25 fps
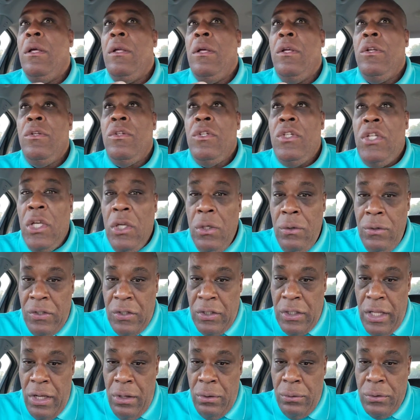too
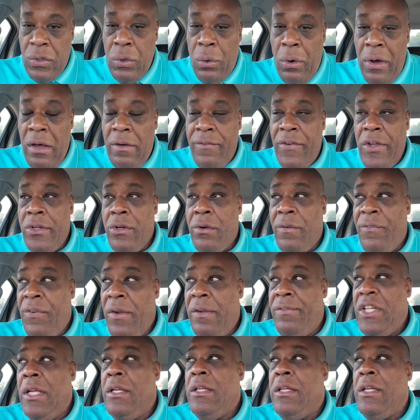slow, 12 under,
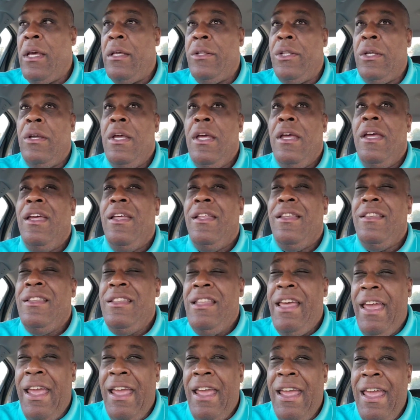15 under.
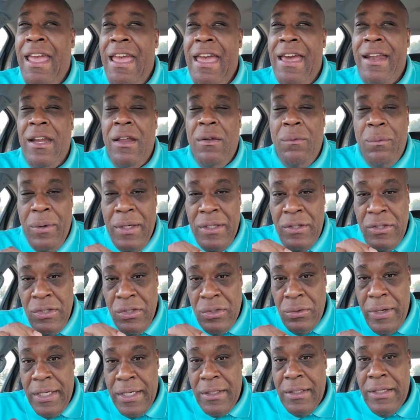They had a
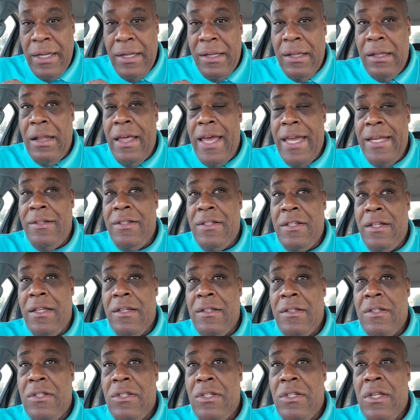restricted
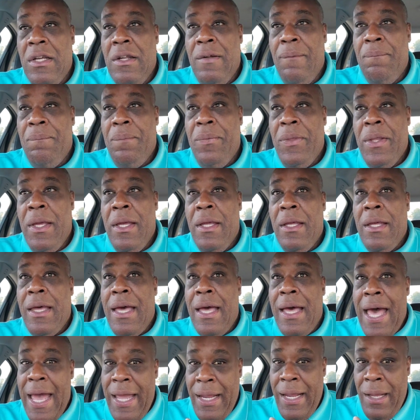license.
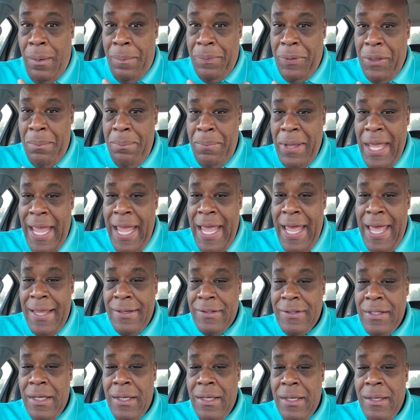I helped them
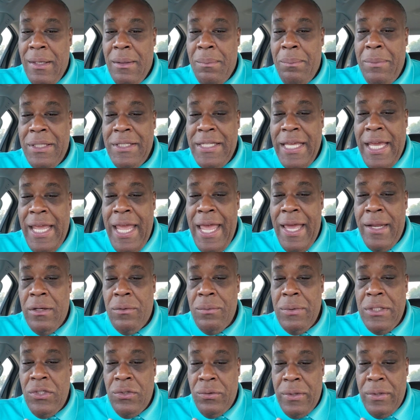pass, but they had a
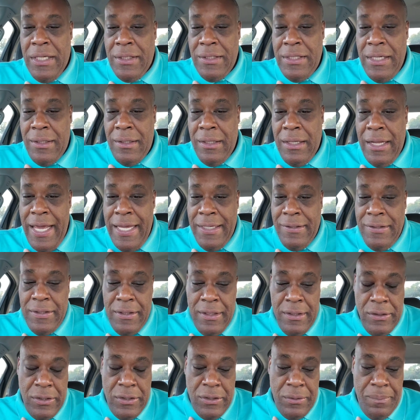restricted
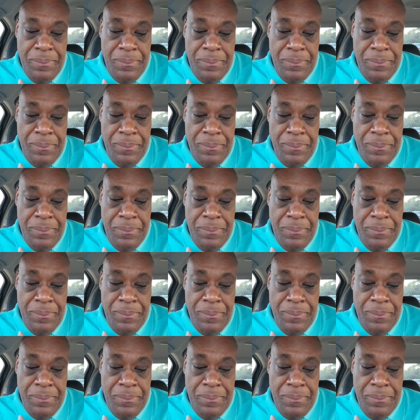license.